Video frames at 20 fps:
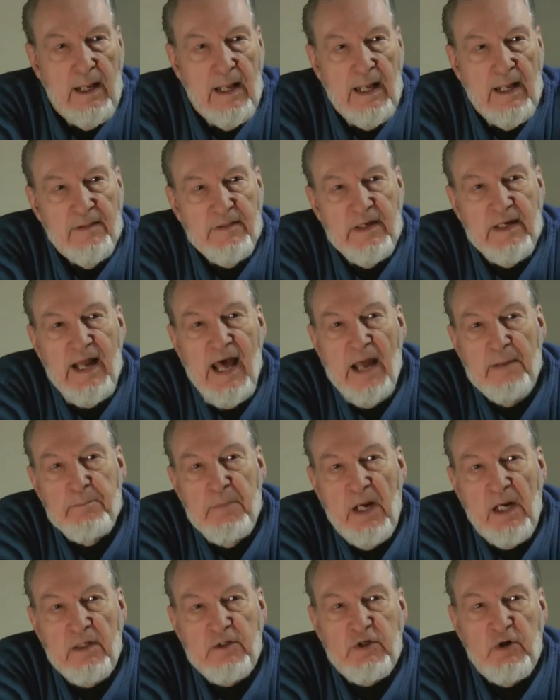The
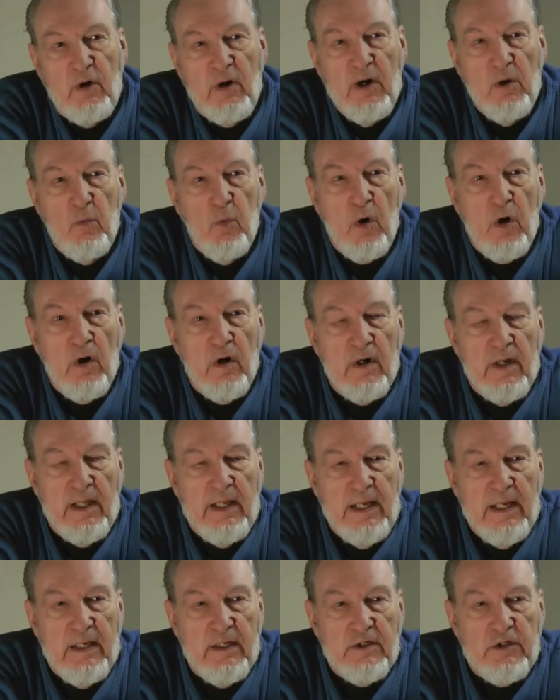non-military word
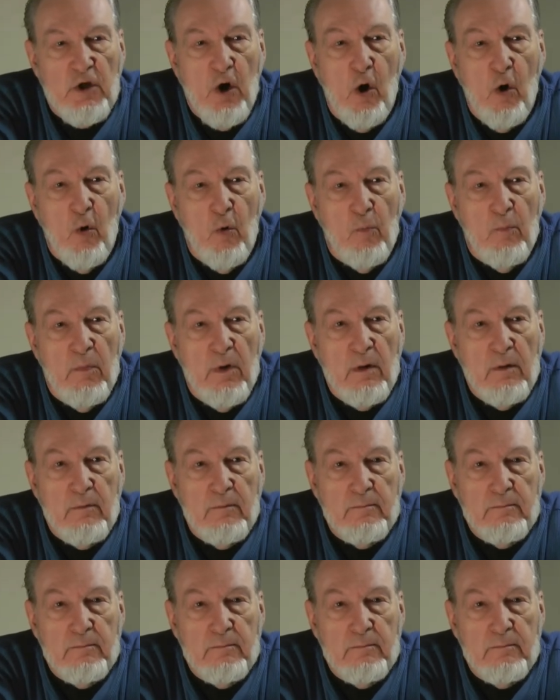is home.